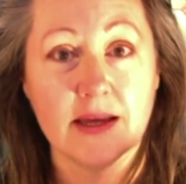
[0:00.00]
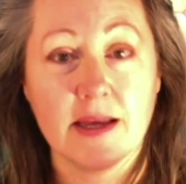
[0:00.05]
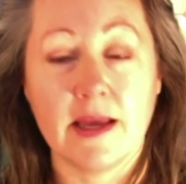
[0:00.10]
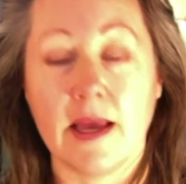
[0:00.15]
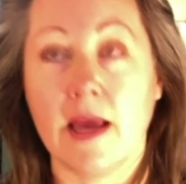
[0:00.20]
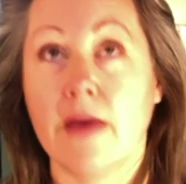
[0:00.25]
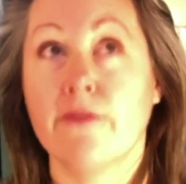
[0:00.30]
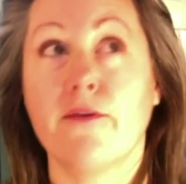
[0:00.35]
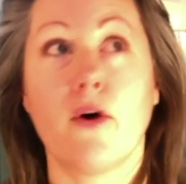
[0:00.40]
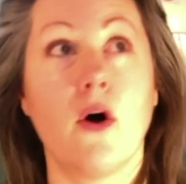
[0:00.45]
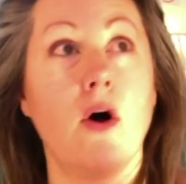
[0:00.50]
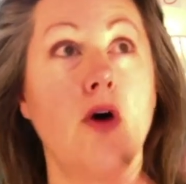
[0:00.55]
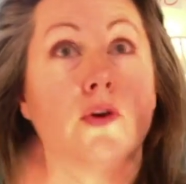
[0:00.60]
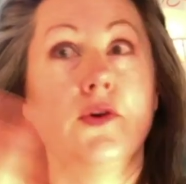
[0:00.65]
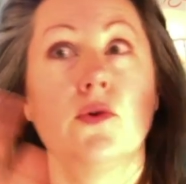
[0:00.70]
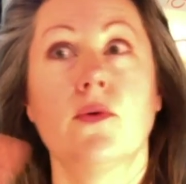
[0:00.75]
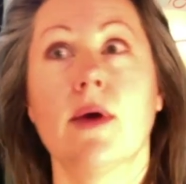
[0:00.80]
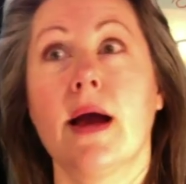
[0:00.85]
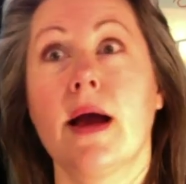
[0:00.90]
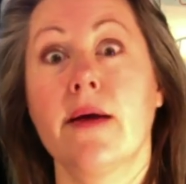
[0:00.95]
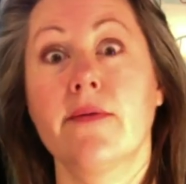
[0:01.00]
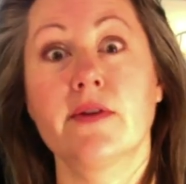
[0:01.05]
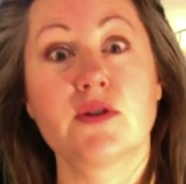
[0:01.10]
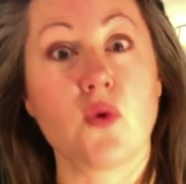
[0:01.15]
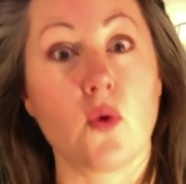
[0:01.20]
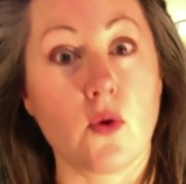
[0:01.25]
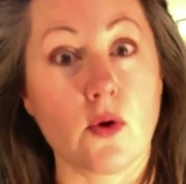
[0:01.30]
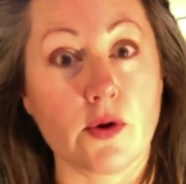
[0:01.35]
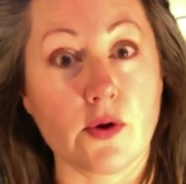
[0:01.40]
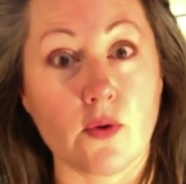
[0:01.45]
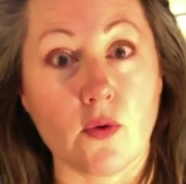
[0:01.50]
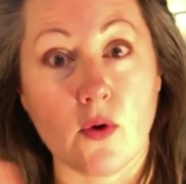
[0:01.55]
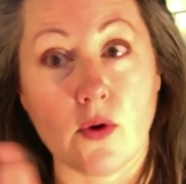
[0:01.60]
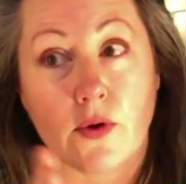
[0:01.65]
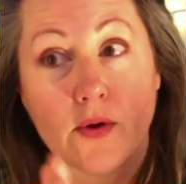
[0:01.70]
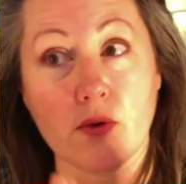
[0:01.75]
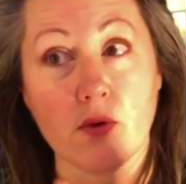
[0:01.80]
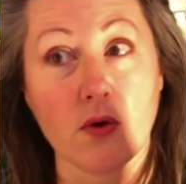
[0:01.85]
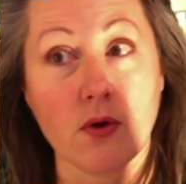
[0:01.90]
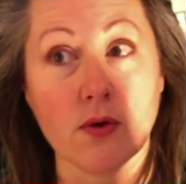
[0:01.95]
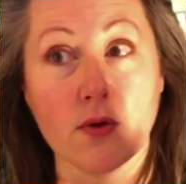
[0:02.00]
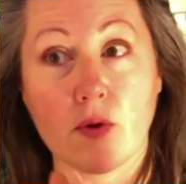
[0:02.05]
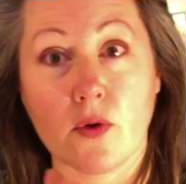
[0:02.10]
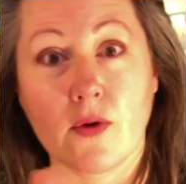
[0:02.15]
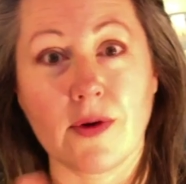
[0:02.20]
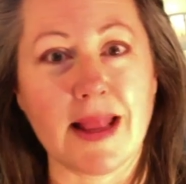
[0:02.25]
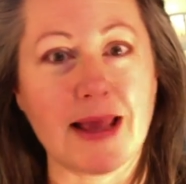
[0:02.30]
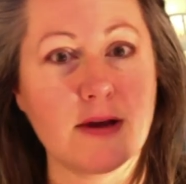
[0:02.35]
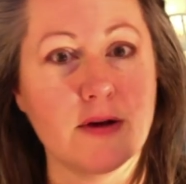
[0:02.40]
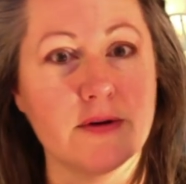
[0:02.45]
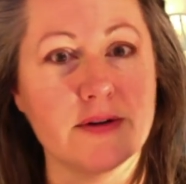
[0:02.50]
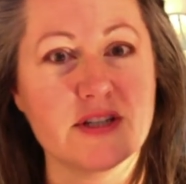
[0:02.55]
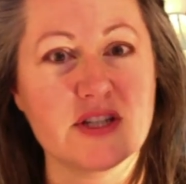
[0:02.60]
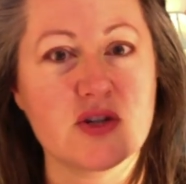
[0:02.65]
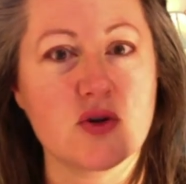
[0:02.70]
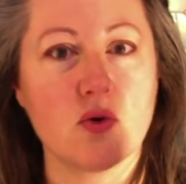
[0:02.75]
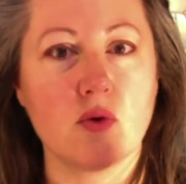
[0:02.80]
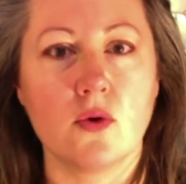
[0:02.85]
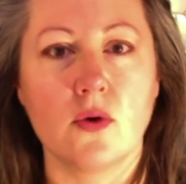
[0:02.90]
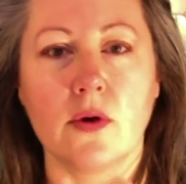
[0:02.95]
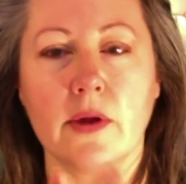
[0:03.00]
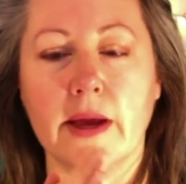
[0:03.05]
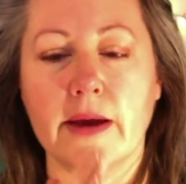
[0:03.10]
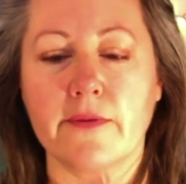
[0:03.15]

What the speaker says: If all you have is order, or like you're at school,